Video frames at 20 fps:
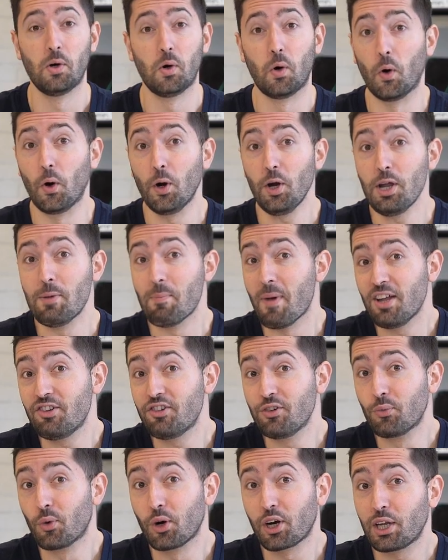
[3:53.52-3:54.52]
Or
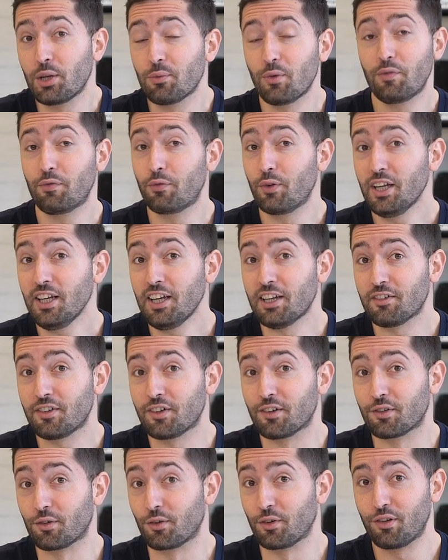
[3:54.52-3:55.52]
imagine working with
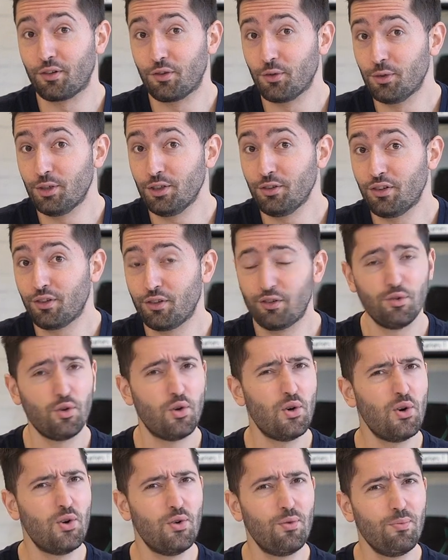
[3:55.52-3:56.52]
freelancers or students to
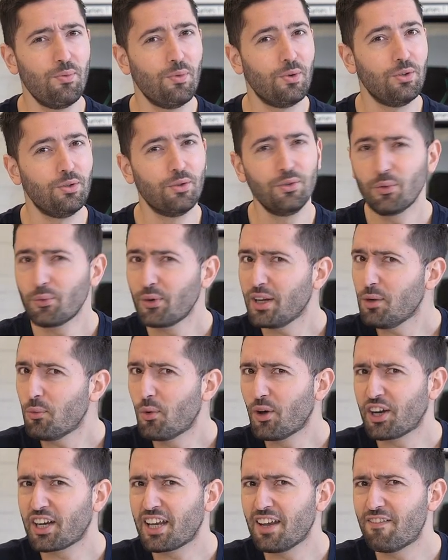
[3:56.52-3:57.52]
whom you don't really
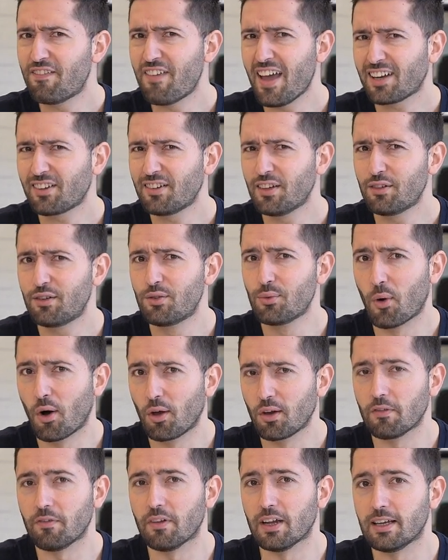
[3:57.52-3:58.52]
want to give access to
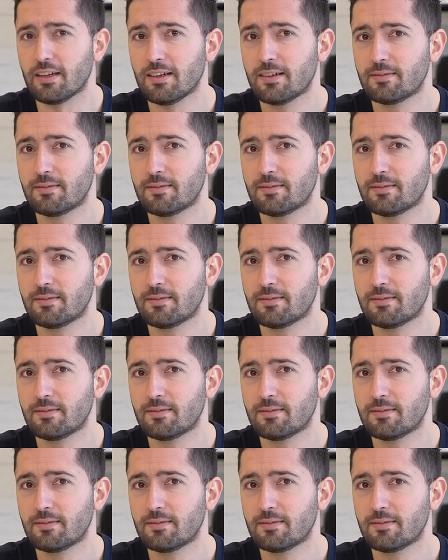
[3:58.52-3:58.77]
all of it.